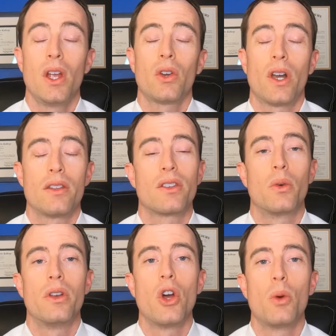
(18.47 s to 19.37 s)
Great,
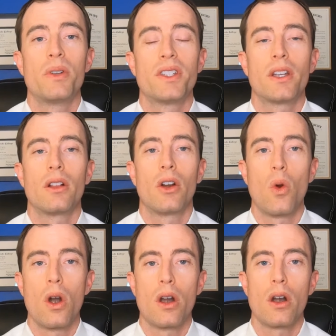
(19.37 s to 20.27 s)
so in no particular
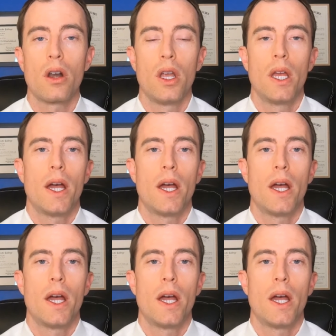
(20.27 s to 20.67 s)
order,